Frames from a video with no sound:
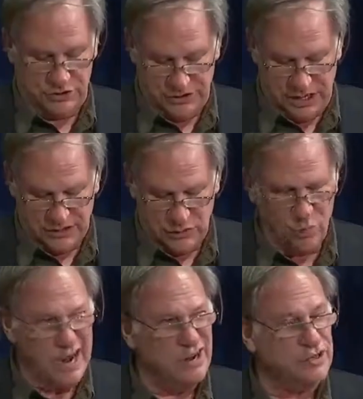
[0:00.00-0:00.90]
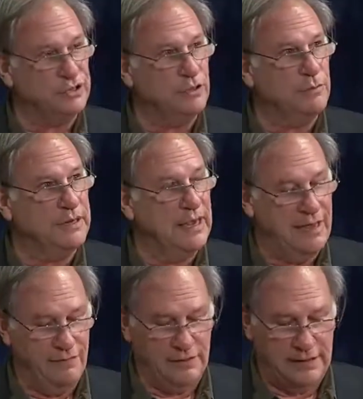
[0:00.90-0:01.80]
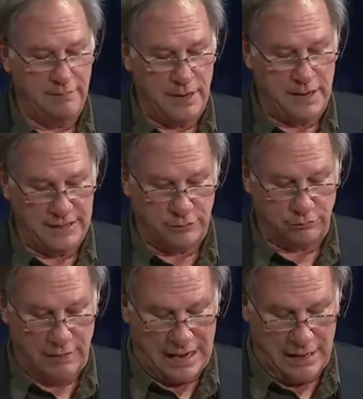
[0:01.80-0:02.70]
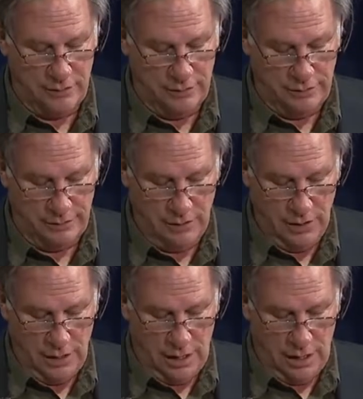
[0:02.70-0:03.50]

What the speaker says: questions he asks is, why are so many heavenly bodies round?